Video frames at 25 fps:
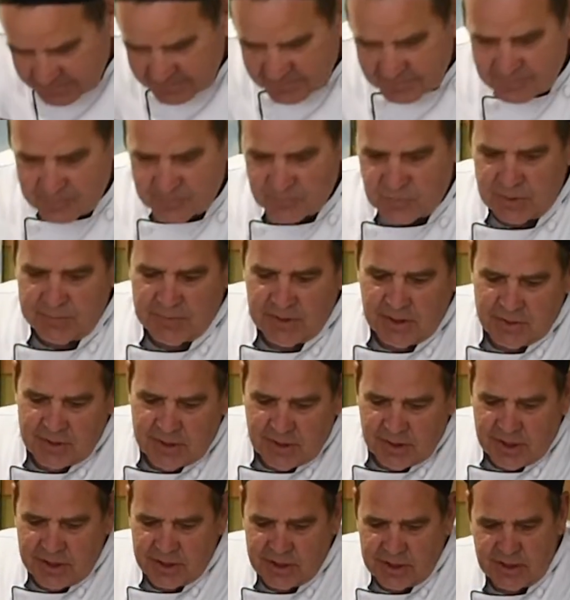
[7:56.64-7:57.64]
It smells
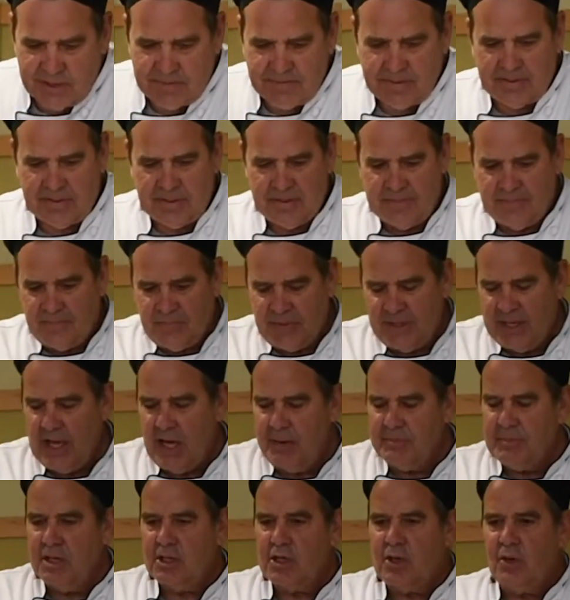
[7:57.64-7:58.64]
delicious. Now
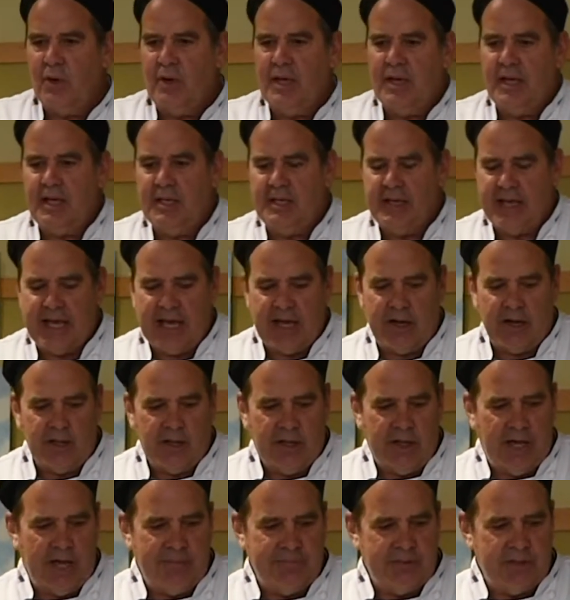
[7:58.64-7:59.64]
I'm going to go ahead and add our
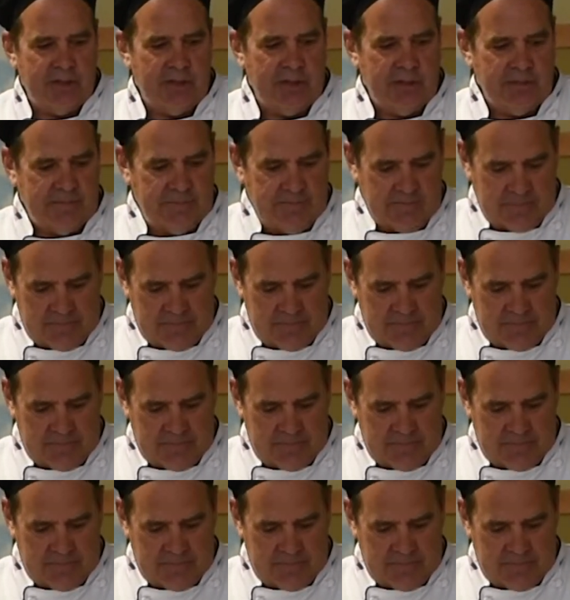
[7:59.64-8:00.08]
lobster.